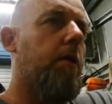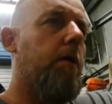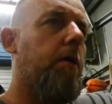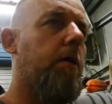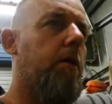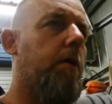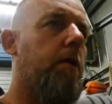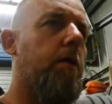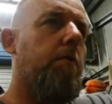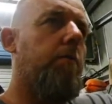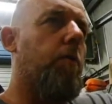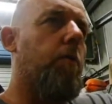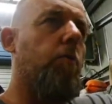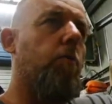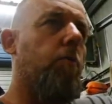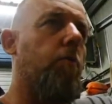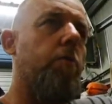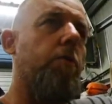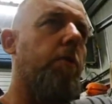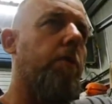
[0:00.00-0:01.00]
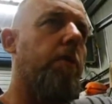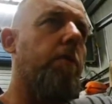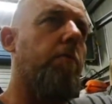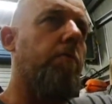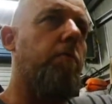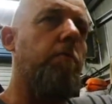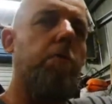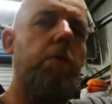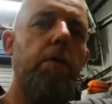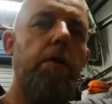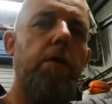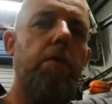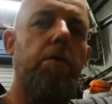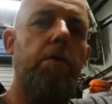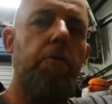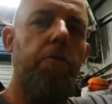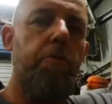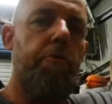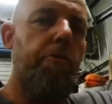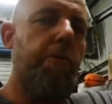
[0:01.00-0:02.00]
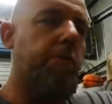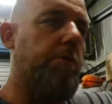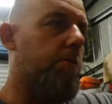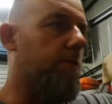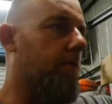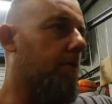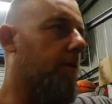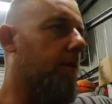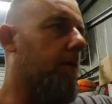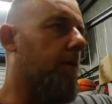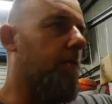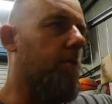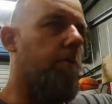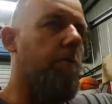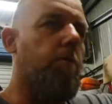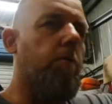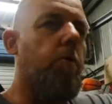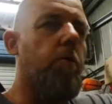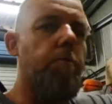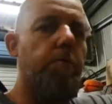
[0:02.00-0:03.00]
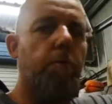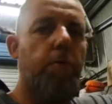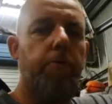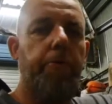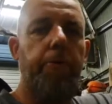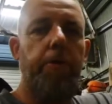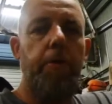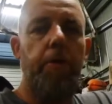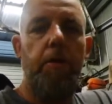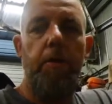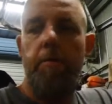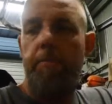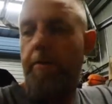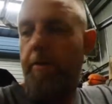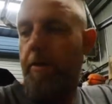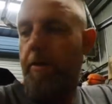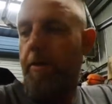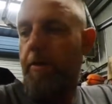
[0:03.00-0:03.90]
Of course I never really got to stretch its legs on my property here, but